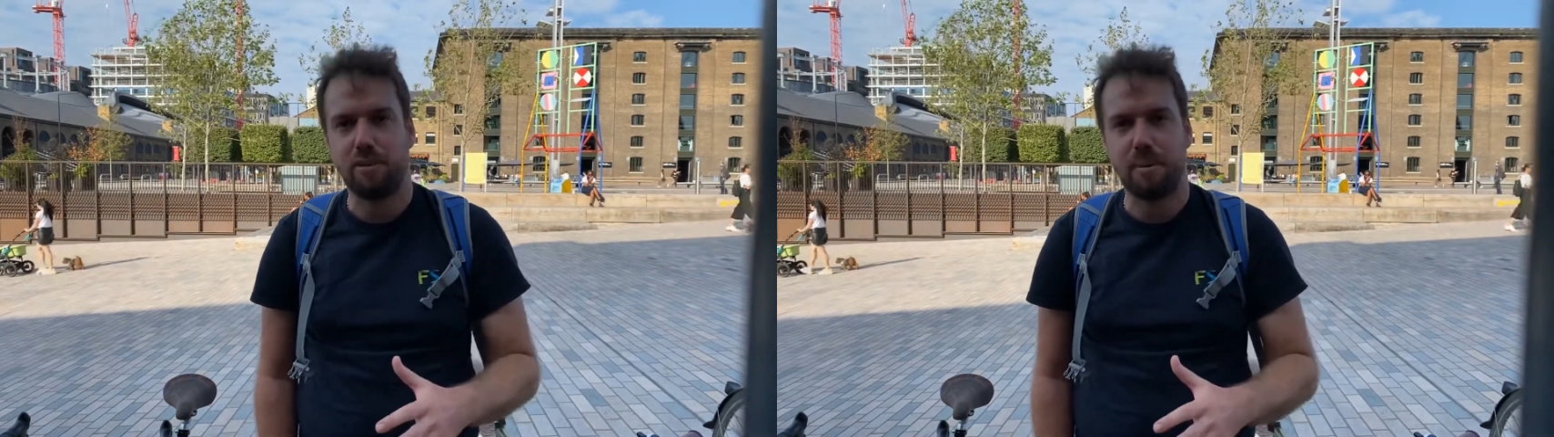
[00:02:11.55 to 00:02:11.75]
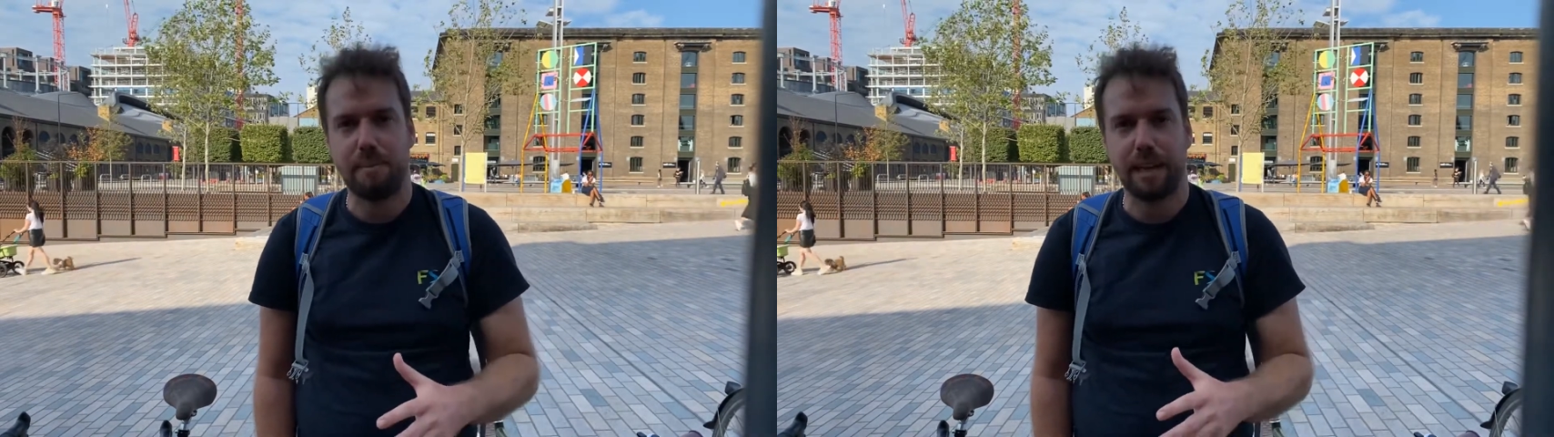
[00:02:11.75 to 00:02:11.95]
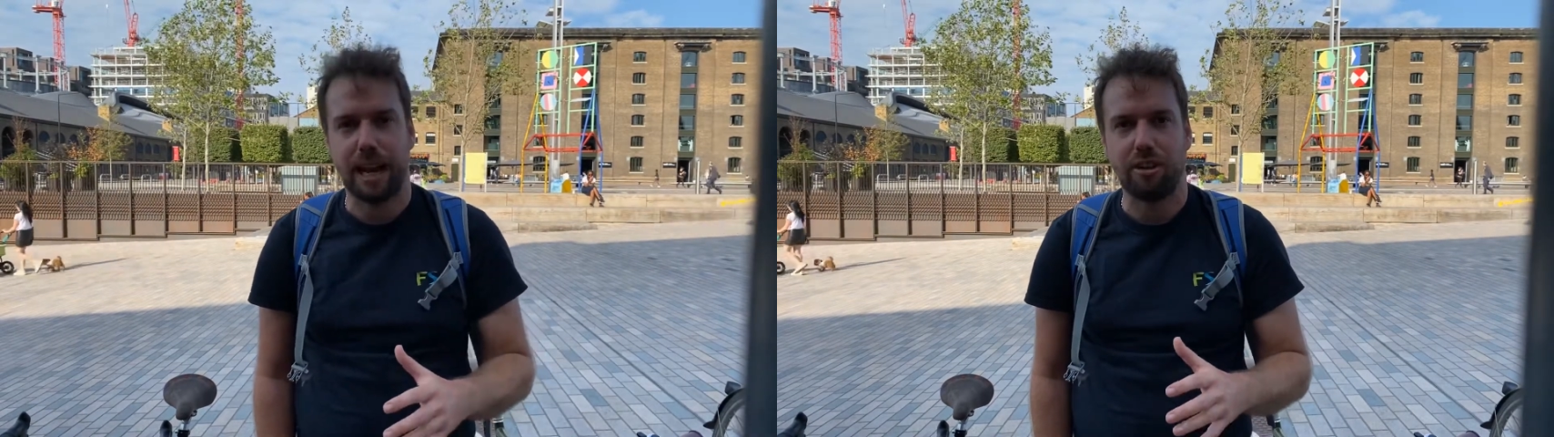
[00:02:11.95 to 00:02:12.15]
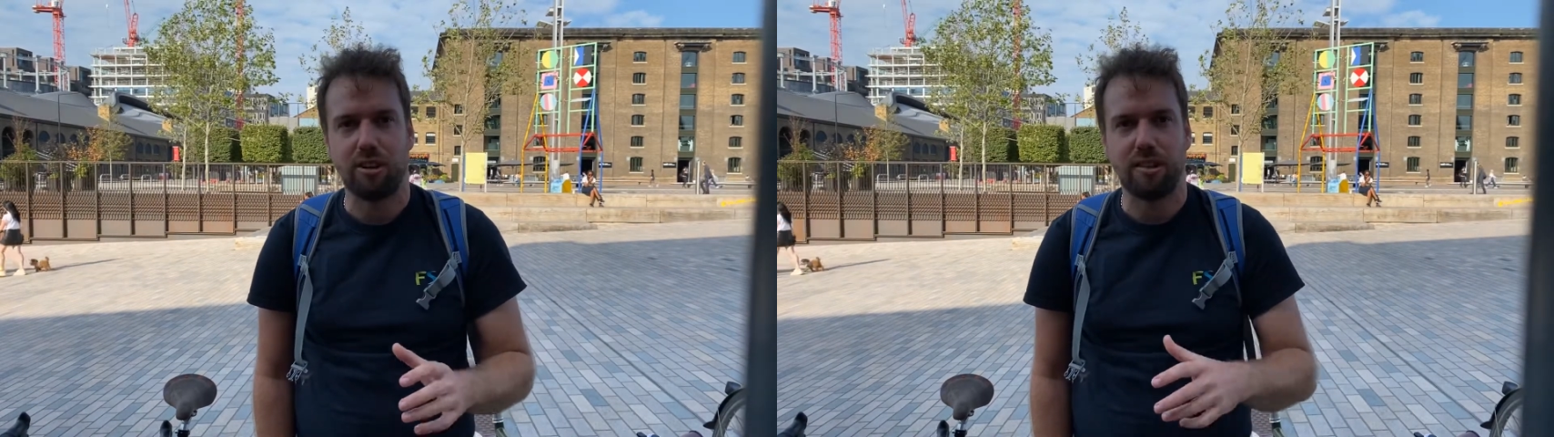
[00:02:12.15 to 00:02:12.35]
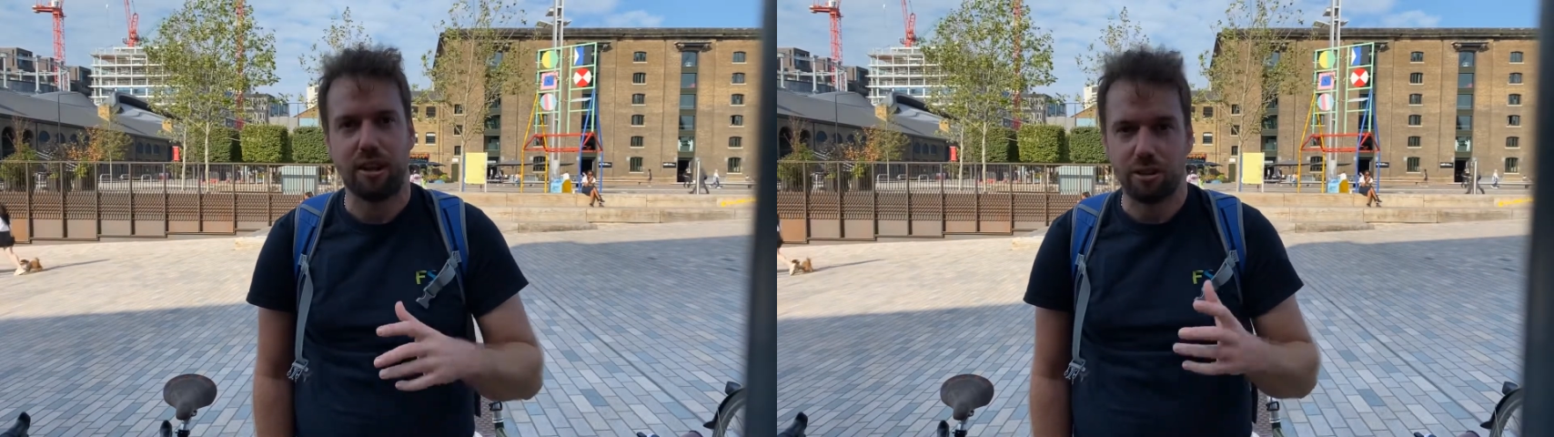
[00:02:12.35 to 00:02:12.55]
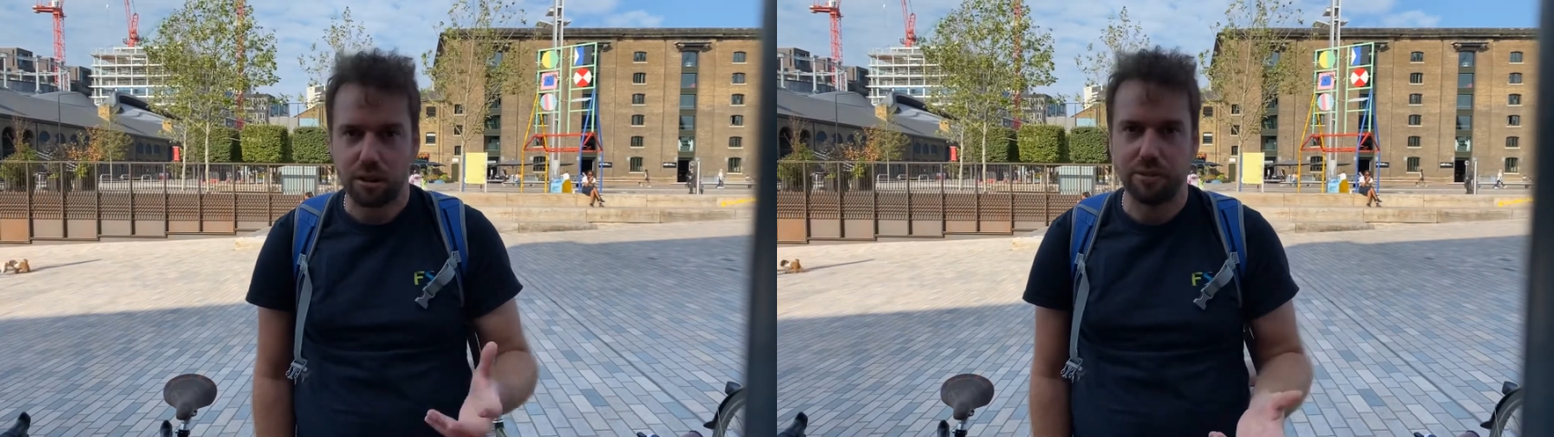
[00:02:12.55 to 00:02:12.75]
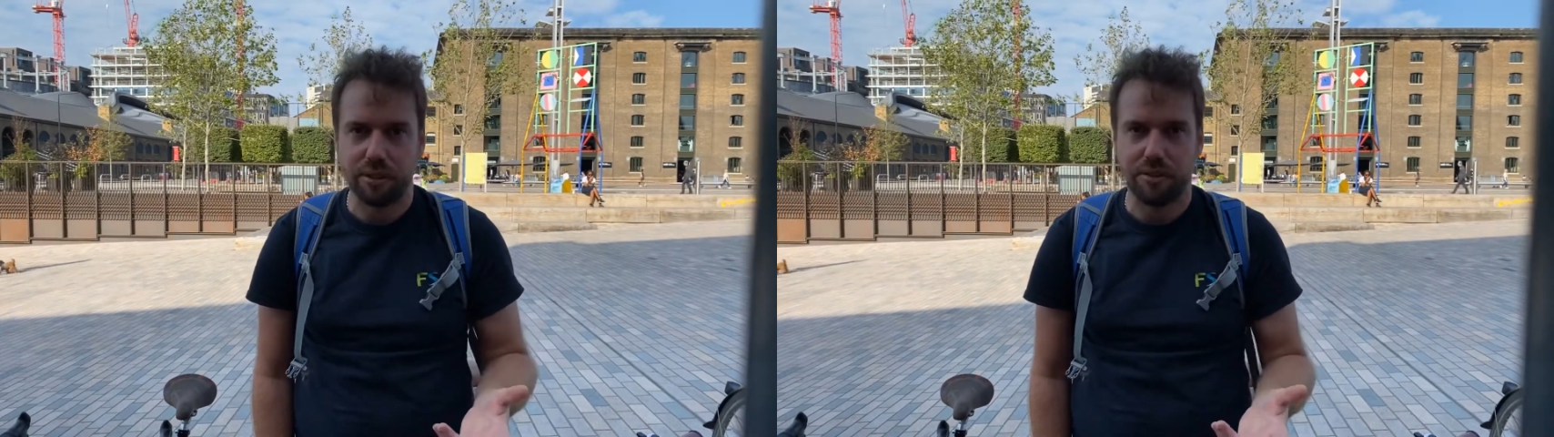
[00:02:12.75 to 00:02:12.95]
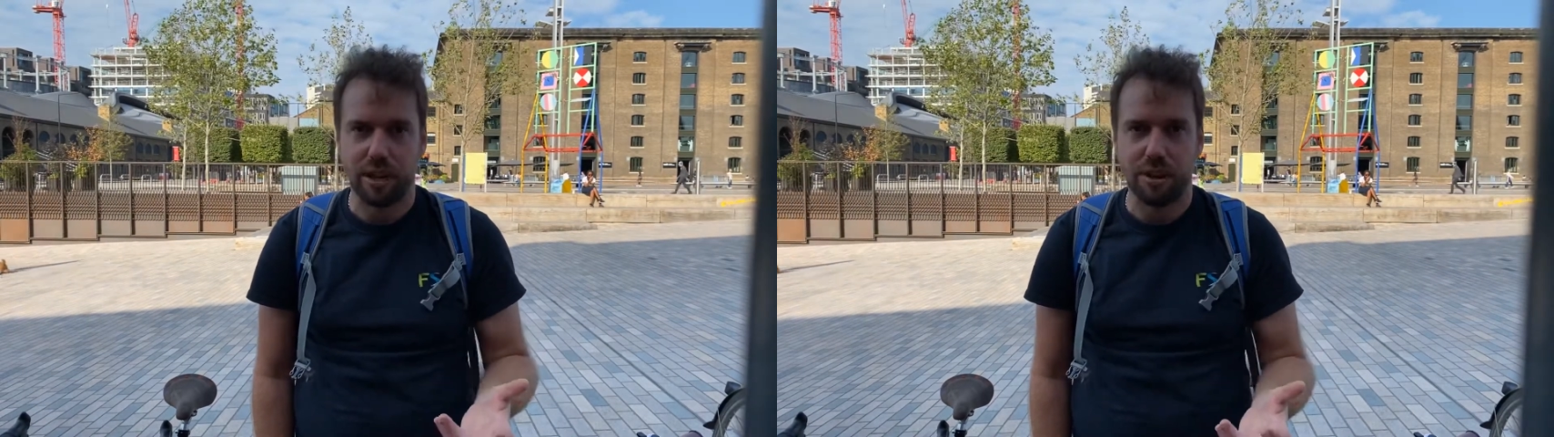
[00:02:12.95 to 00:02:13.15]
publications like Geography
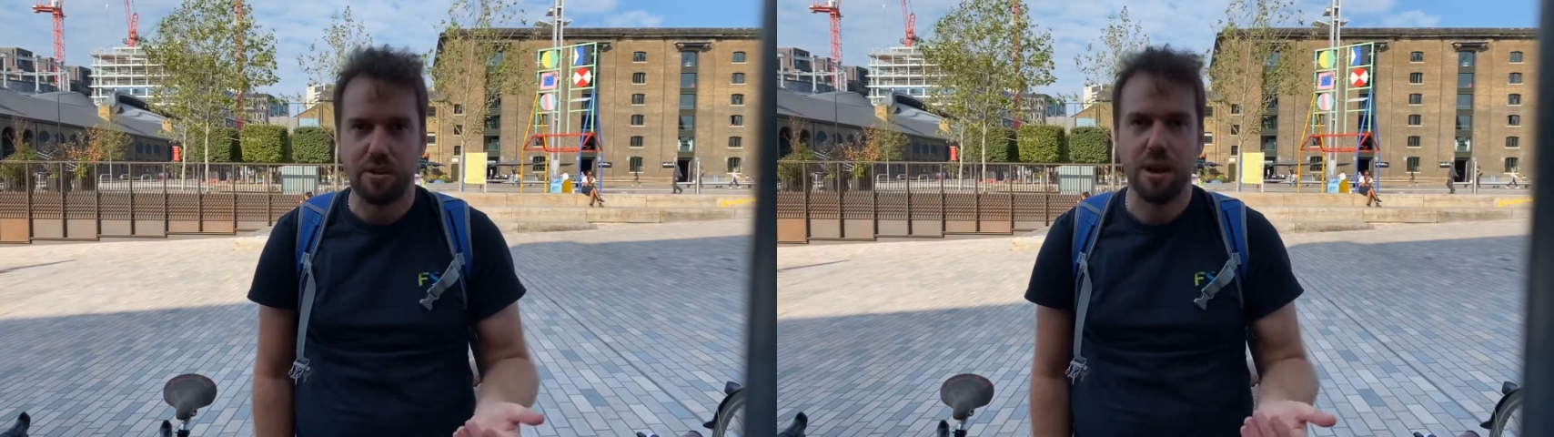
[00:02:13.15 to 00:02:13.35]
Review,